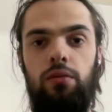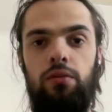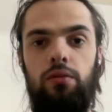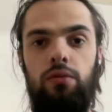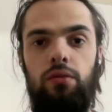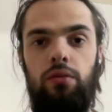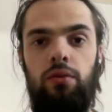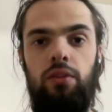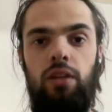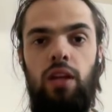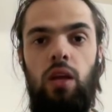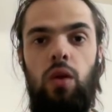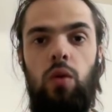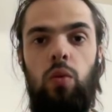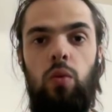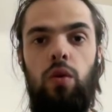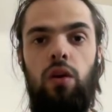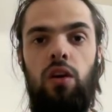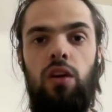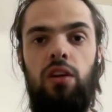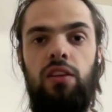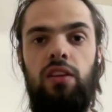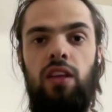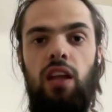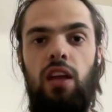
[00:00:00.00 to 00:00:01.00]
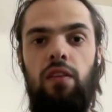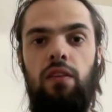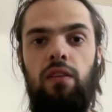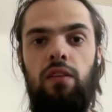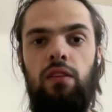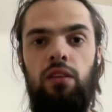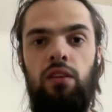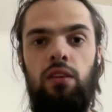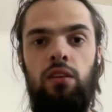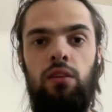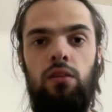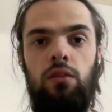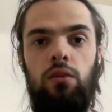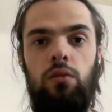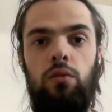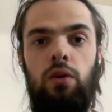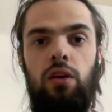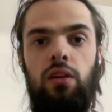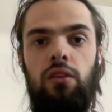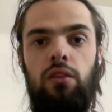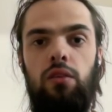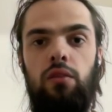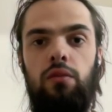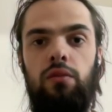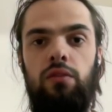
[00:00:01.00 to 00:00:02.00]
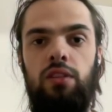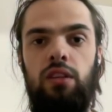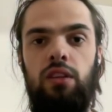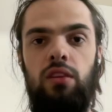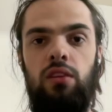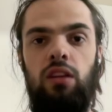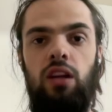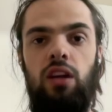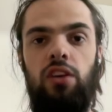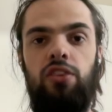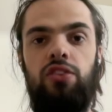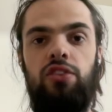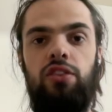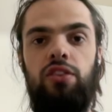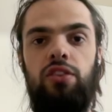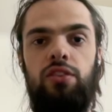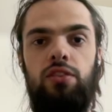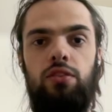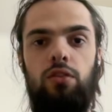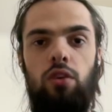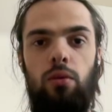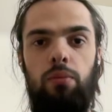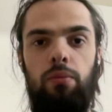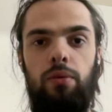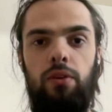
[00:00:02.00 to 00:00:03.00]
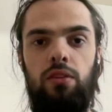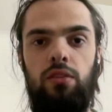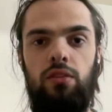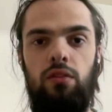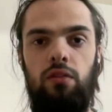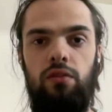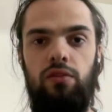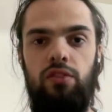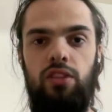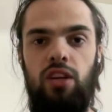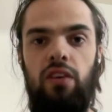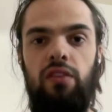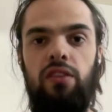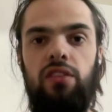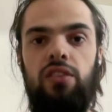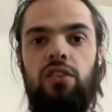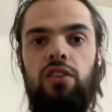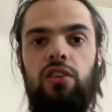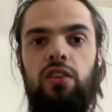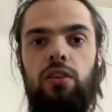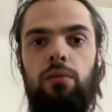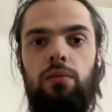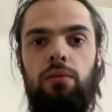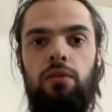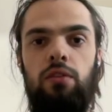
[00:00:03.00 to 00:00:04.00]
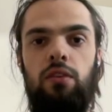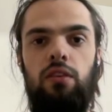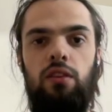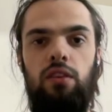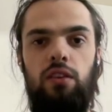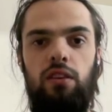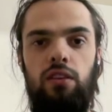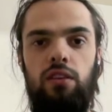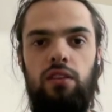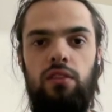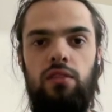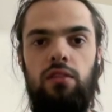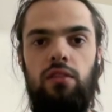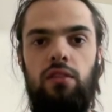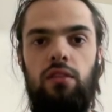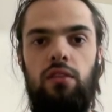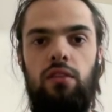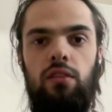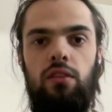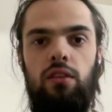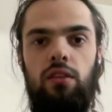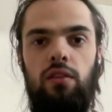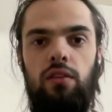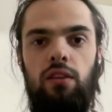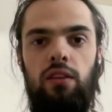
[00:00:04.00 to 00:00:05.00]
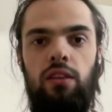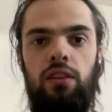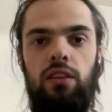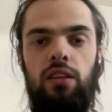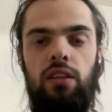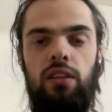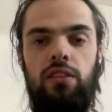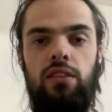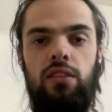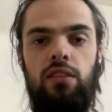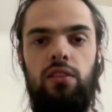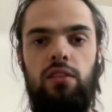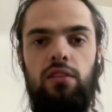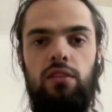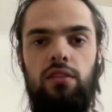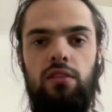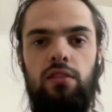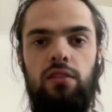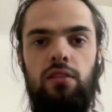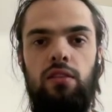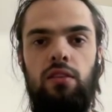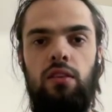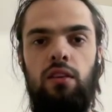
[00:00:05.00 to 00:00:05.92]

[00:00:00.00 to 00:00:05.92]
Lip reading: Today we are diving into one of the largest topics of JavaScript is event listeners,